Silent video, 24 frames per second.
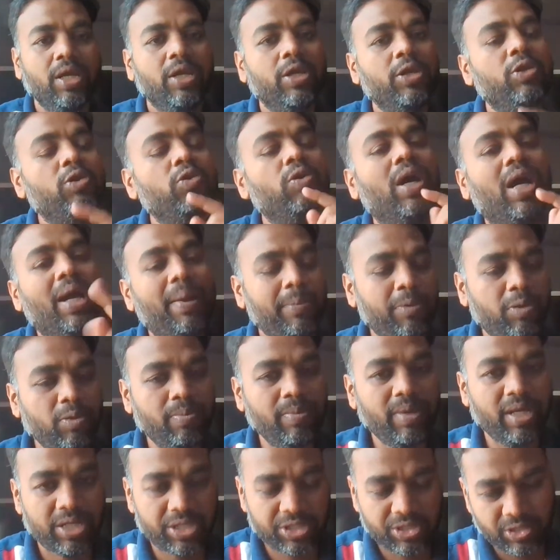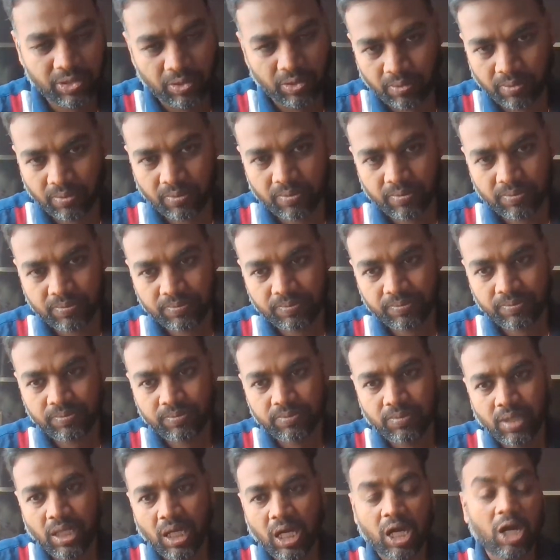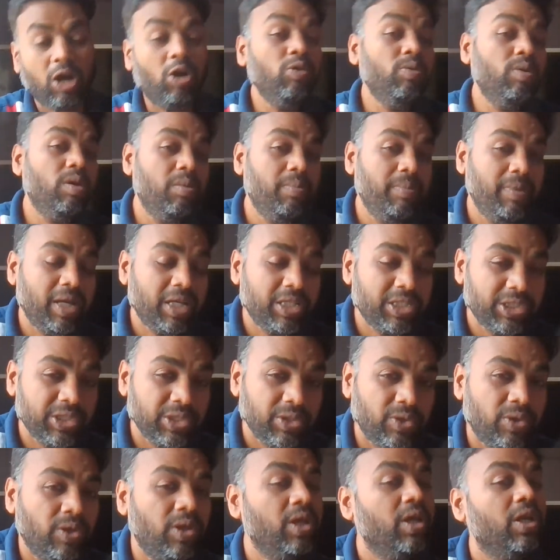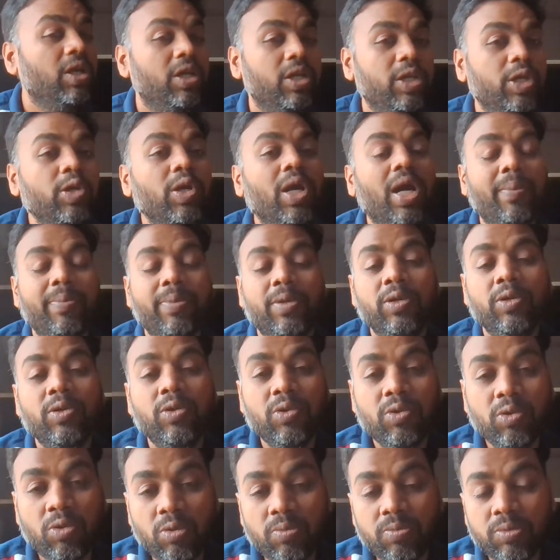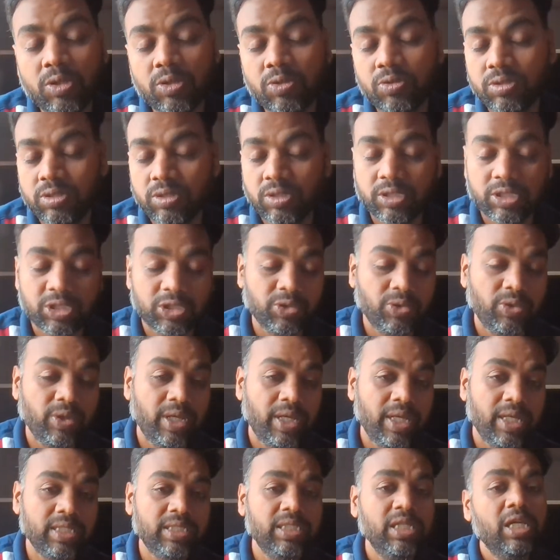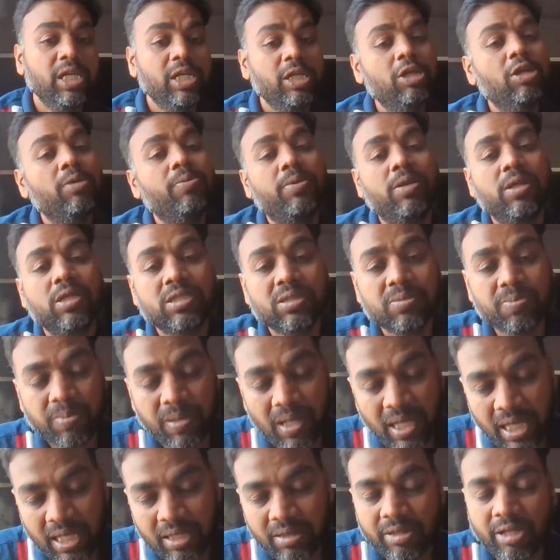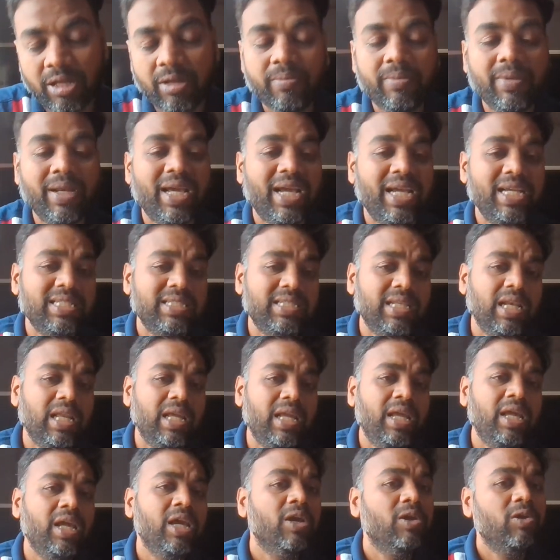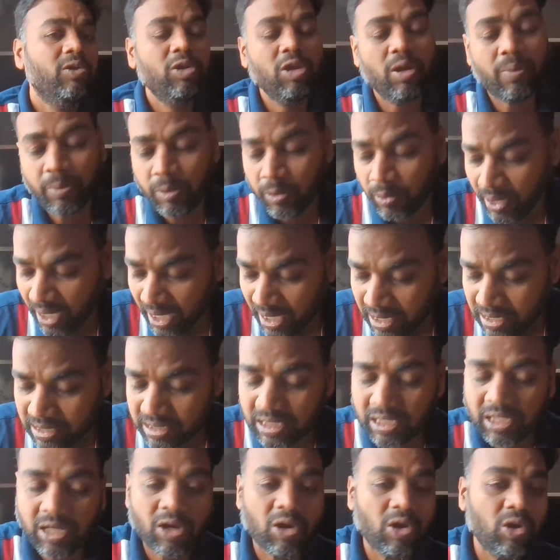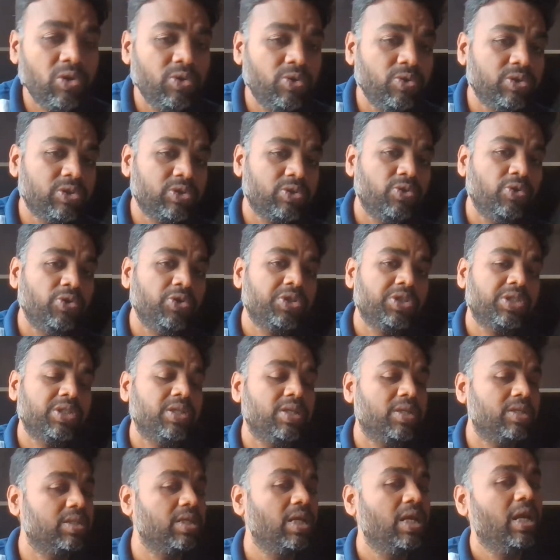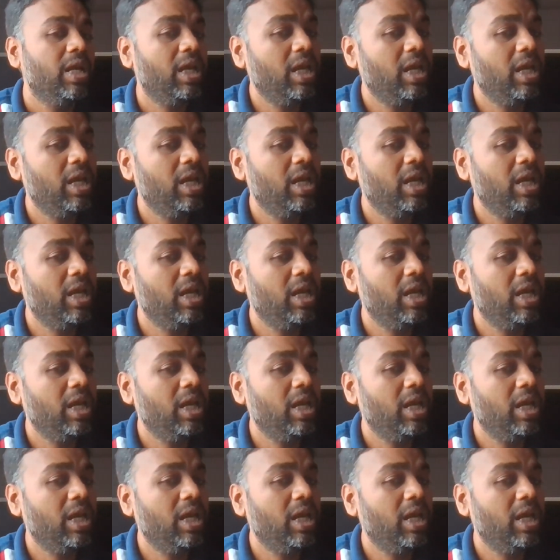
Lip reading: You have to make sure. How you will make sure? You have to groom those stories, you have to explain them nicely, you have to answer all those questions.